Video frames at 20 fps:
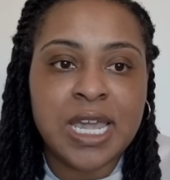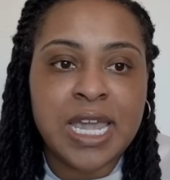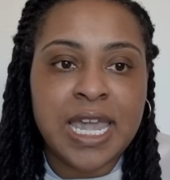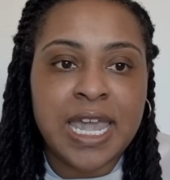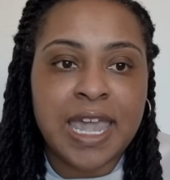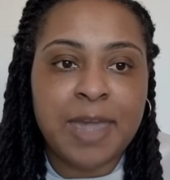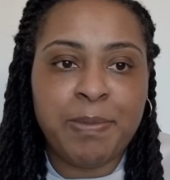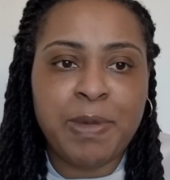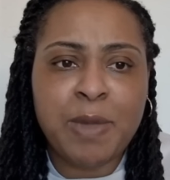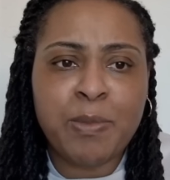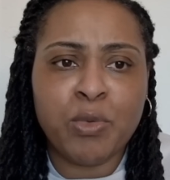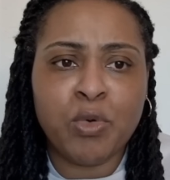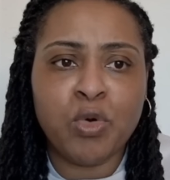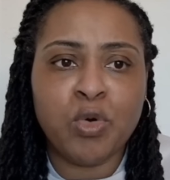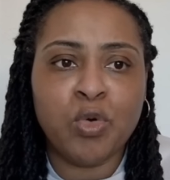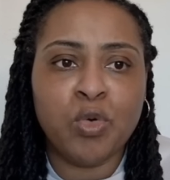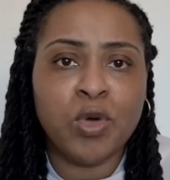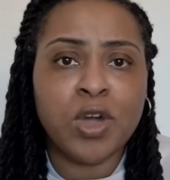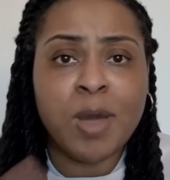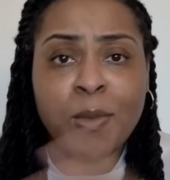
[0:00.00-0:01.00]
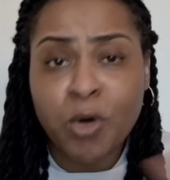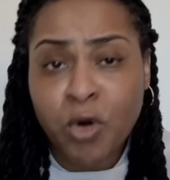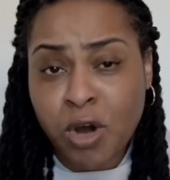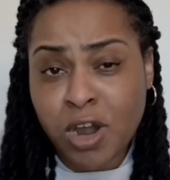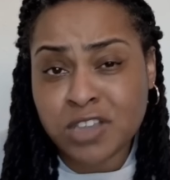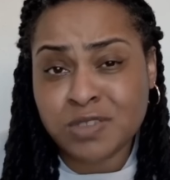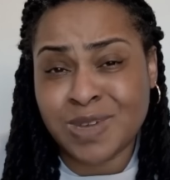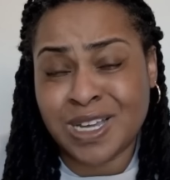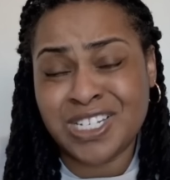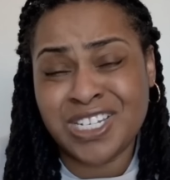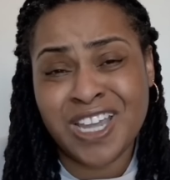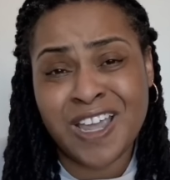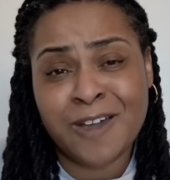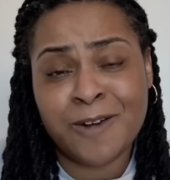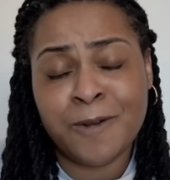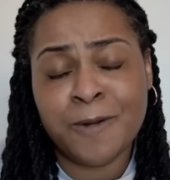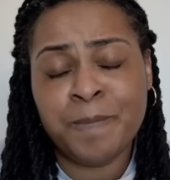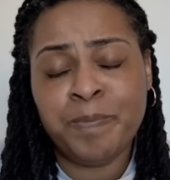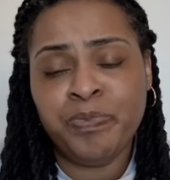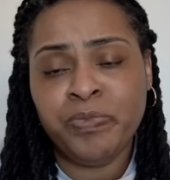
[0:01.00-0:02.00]
and people who come across my
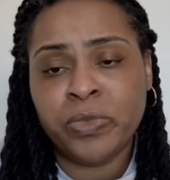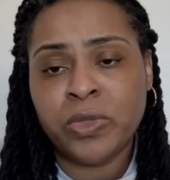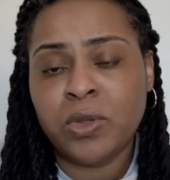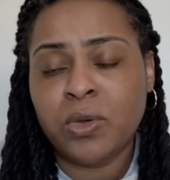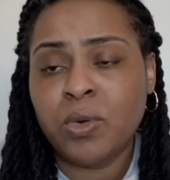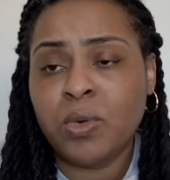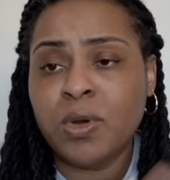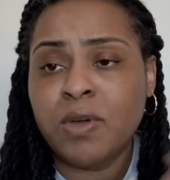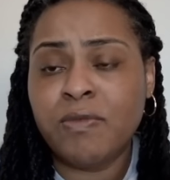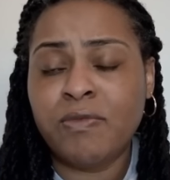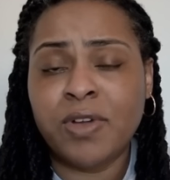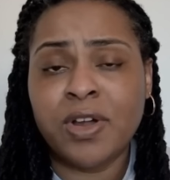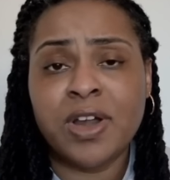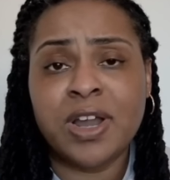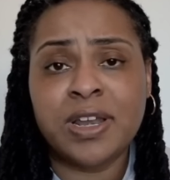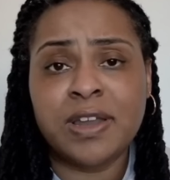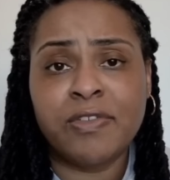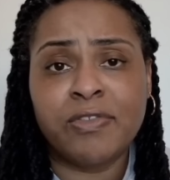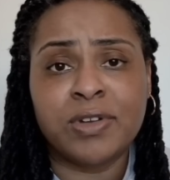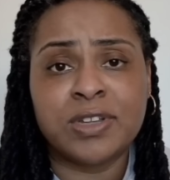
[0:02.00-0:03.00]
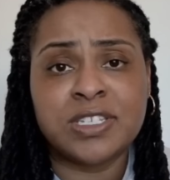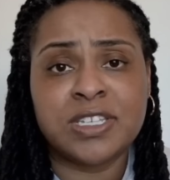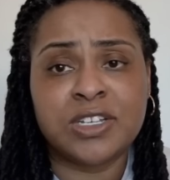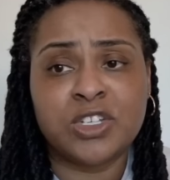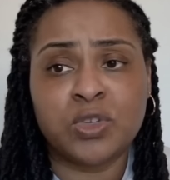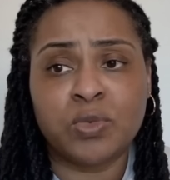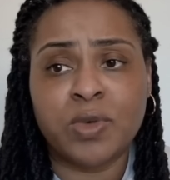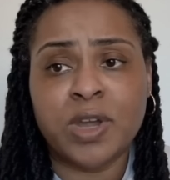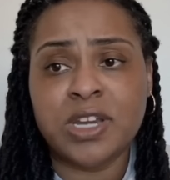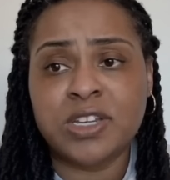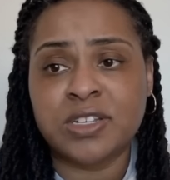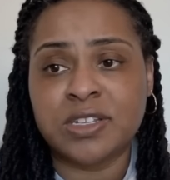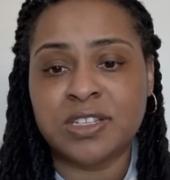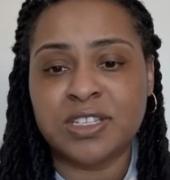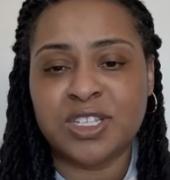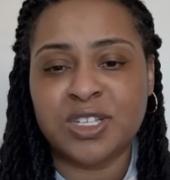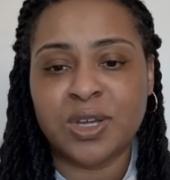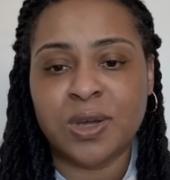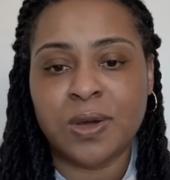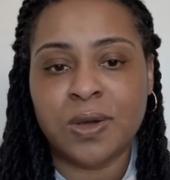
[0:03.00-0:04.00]
channel in very different
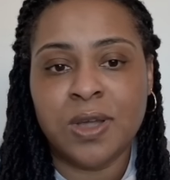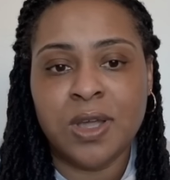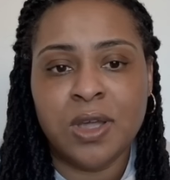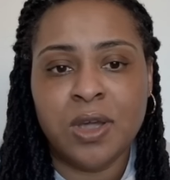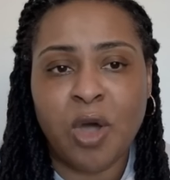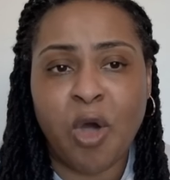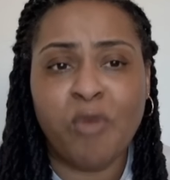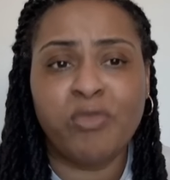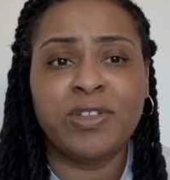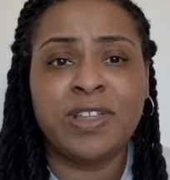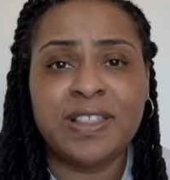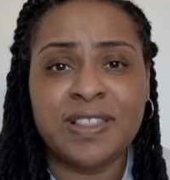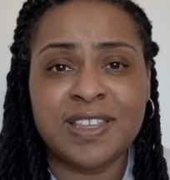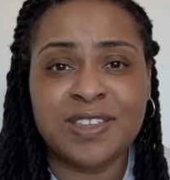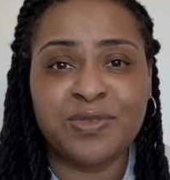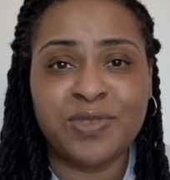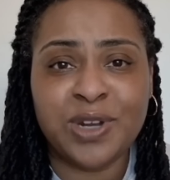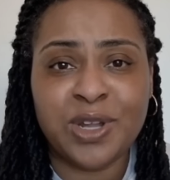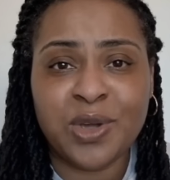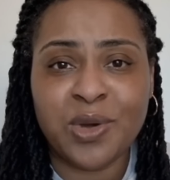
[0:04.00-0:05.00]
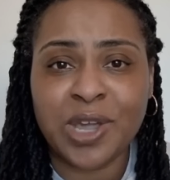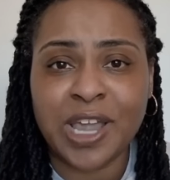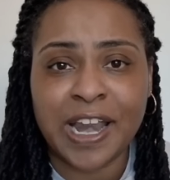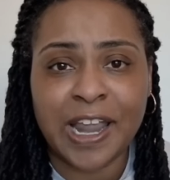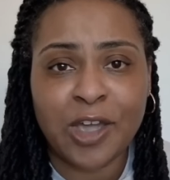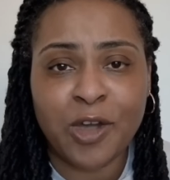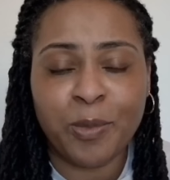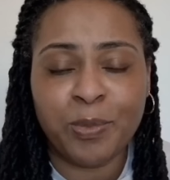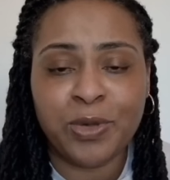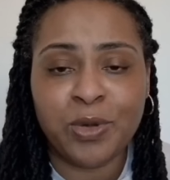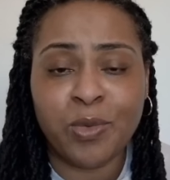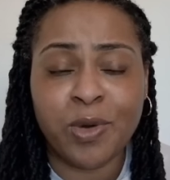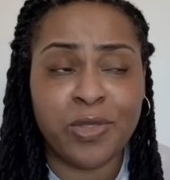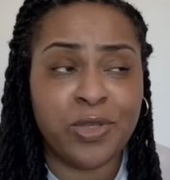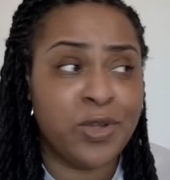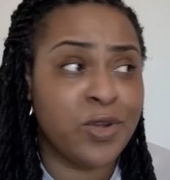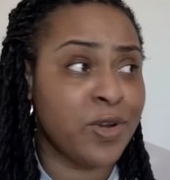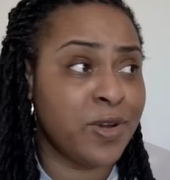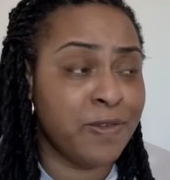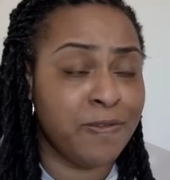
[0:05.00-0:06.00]
situations. So hopefully this video can help you,
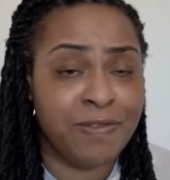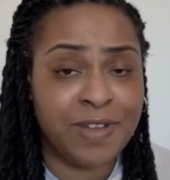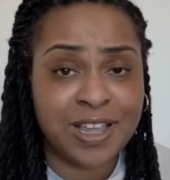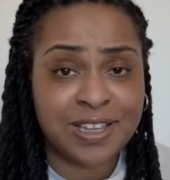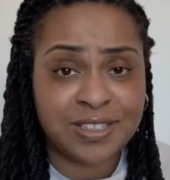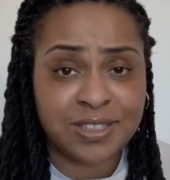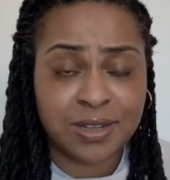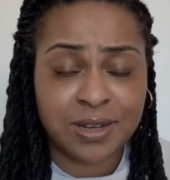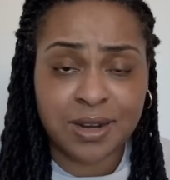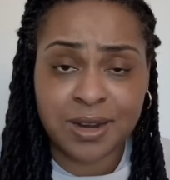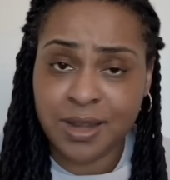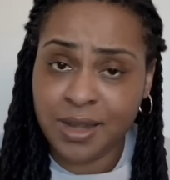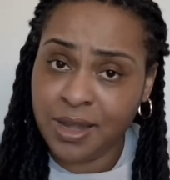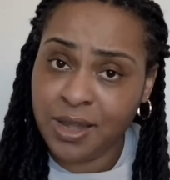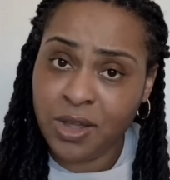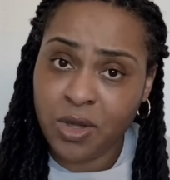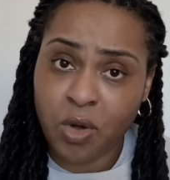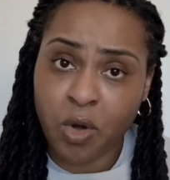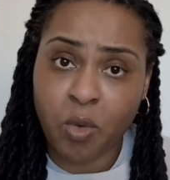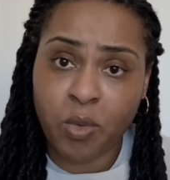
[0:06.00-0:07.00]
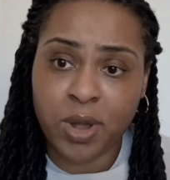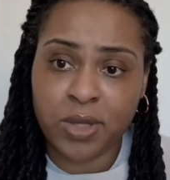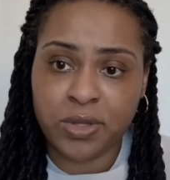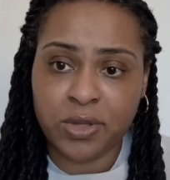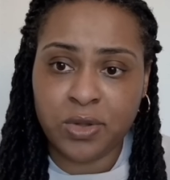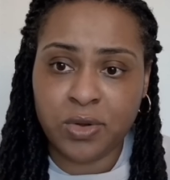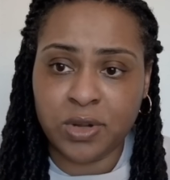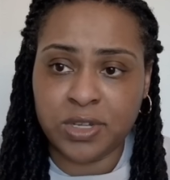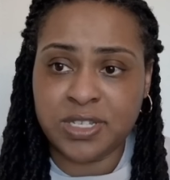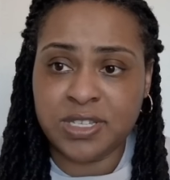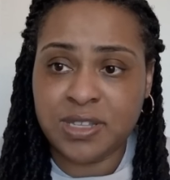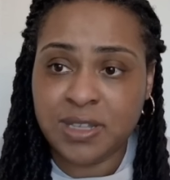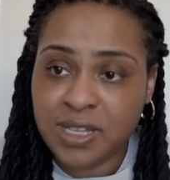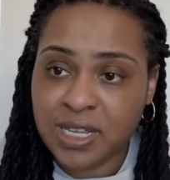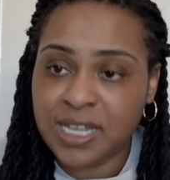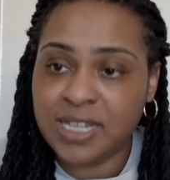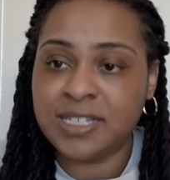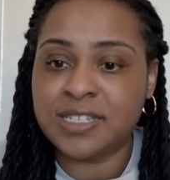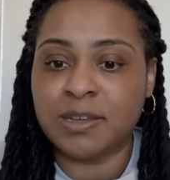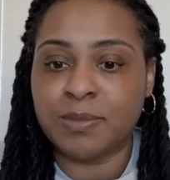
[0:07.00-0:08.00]
whether you're an investor or whether you're
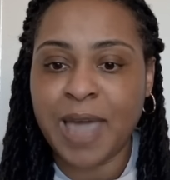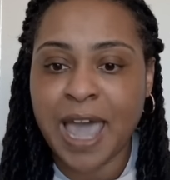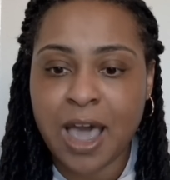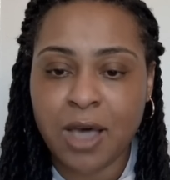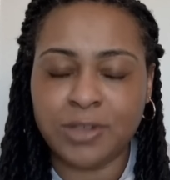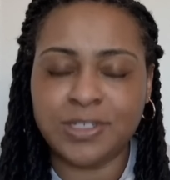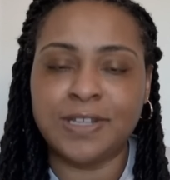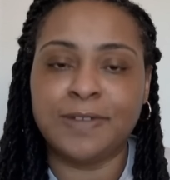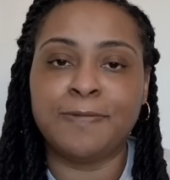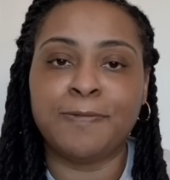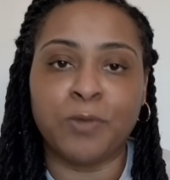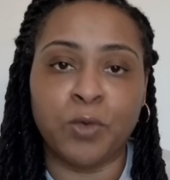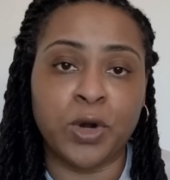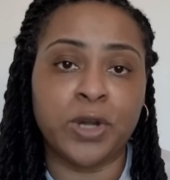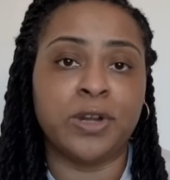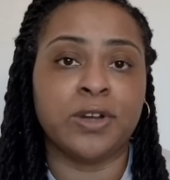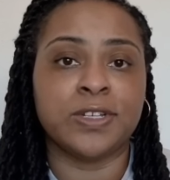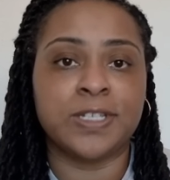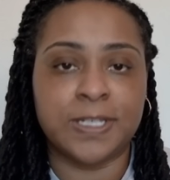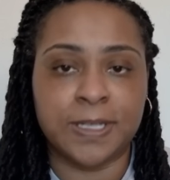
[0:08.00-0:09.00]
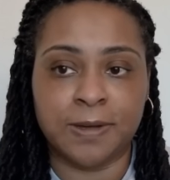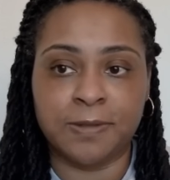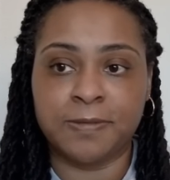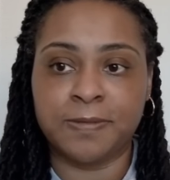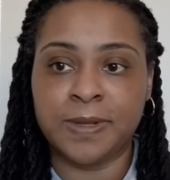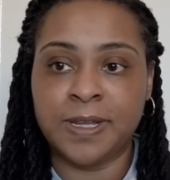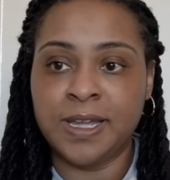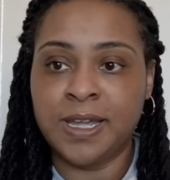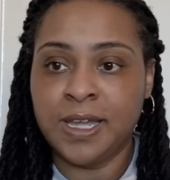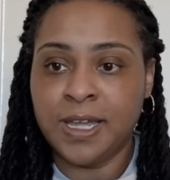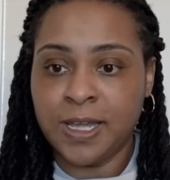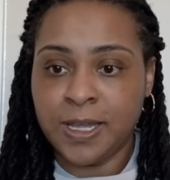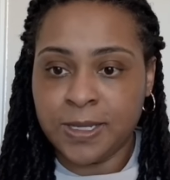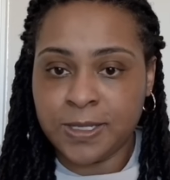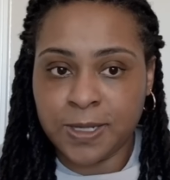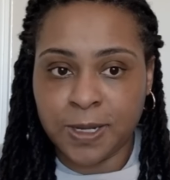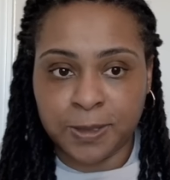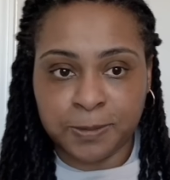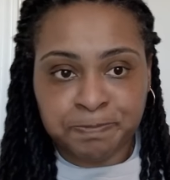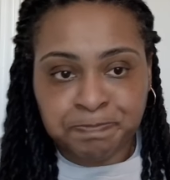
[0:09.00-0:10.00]
seeking some housing for yourself.
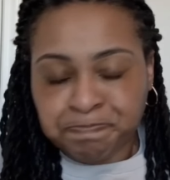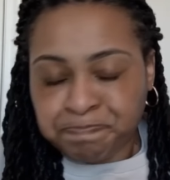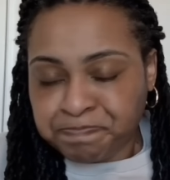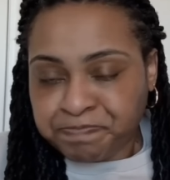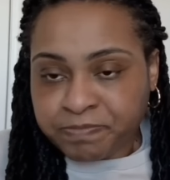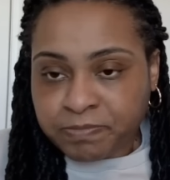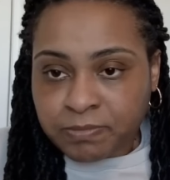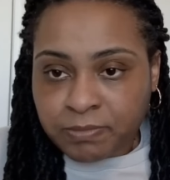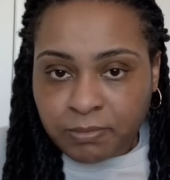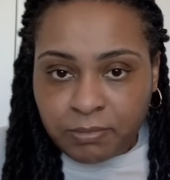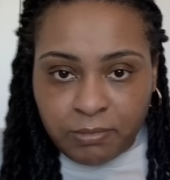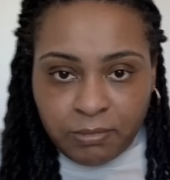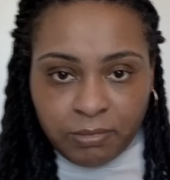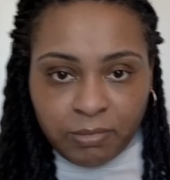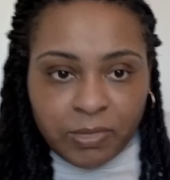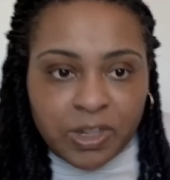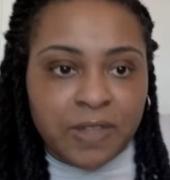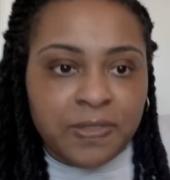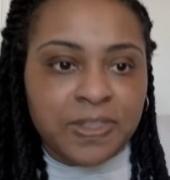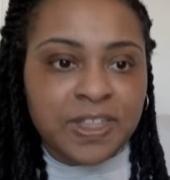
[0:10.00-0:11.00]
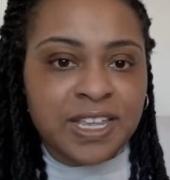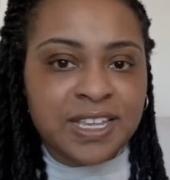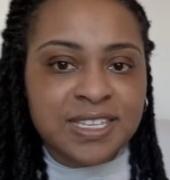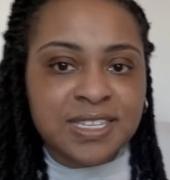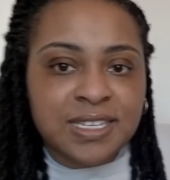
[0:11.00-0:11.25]
So this